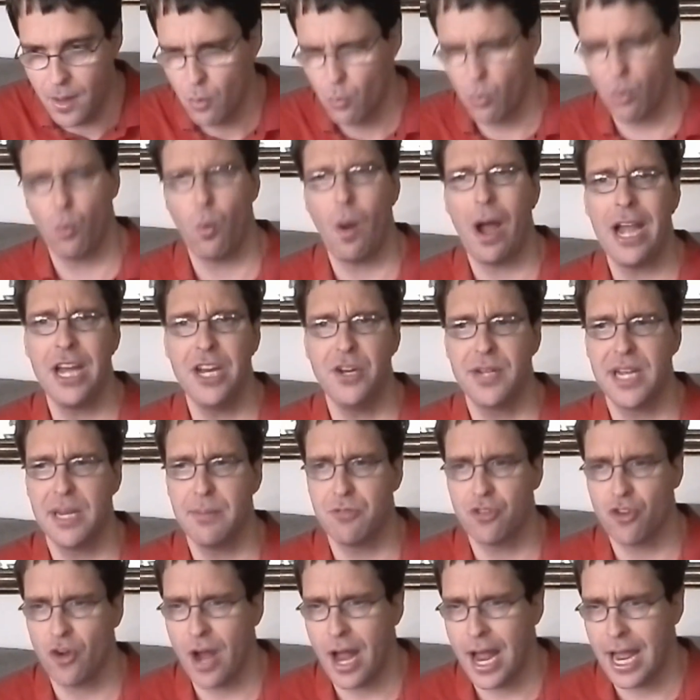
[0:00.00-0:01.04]
Why do you keep
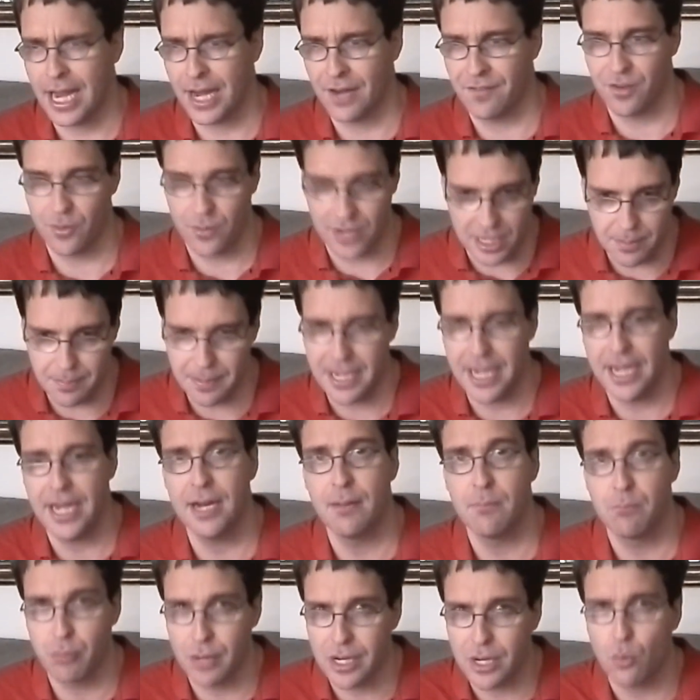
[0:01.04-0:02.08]
trying if you keep
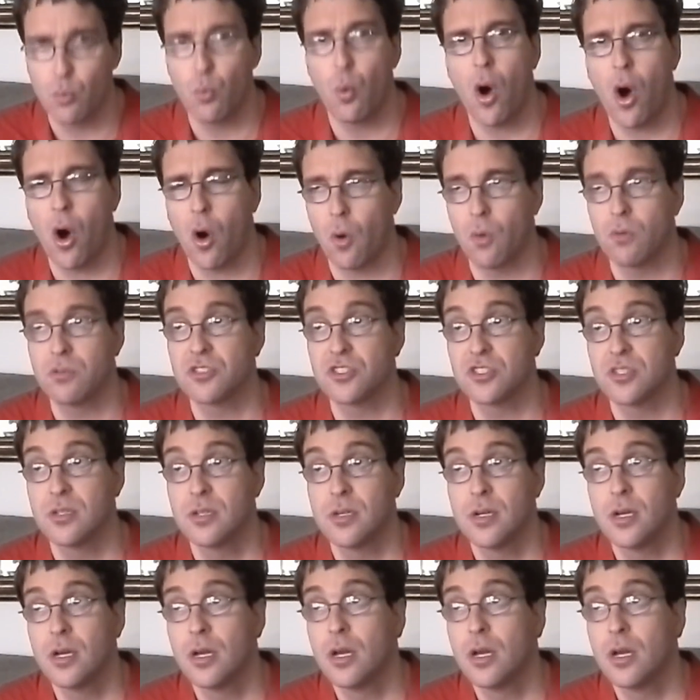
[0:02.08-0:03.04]
hitting brick walls?